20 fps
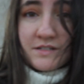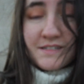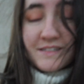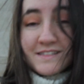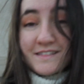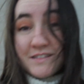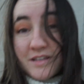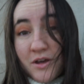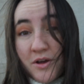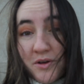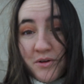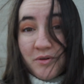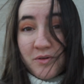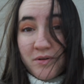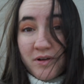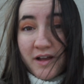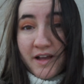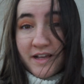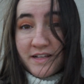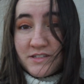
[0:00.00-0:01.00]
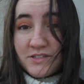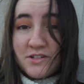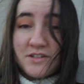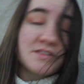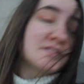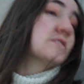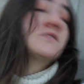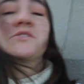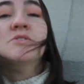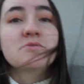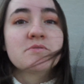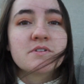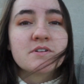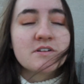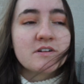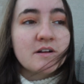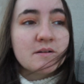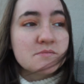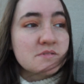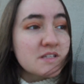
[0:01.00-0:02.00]
So I took the
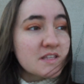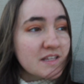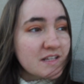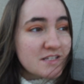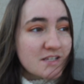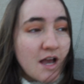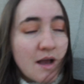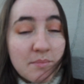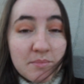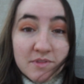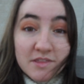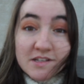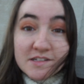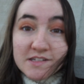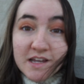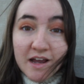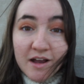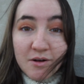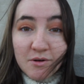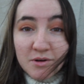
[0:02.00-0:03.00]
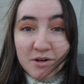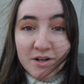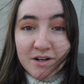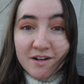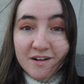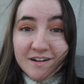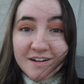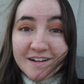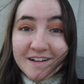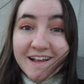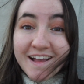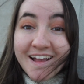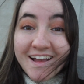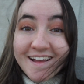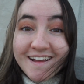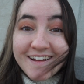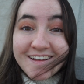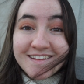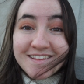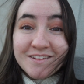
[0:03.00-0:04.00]
tour up to the top of the tower,
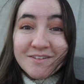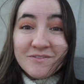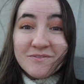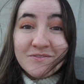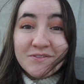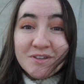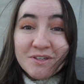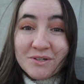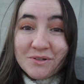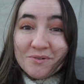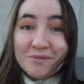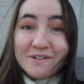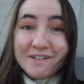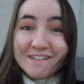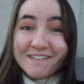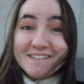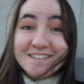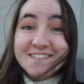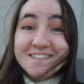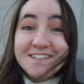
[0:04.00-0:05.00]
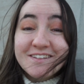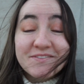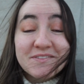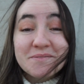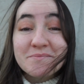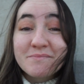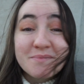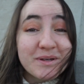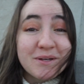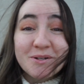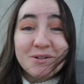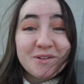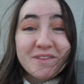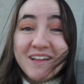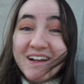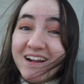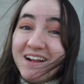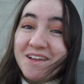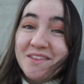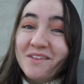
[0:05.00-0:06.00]
and the view is even better
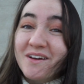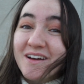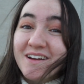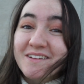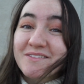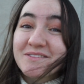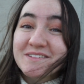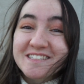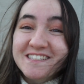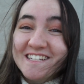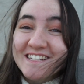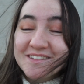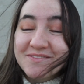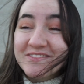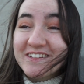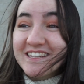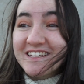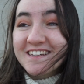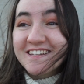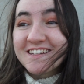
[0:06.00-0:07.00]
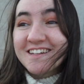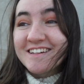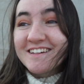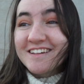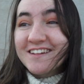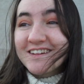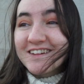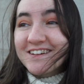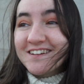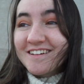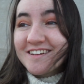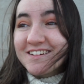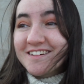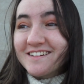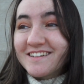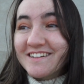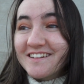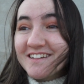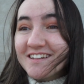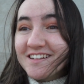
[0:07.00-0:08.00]
than I thought it was going to be.
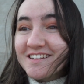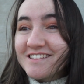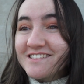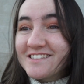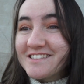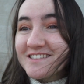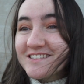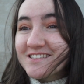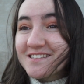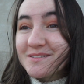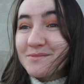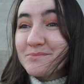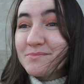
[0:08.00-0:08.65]
It's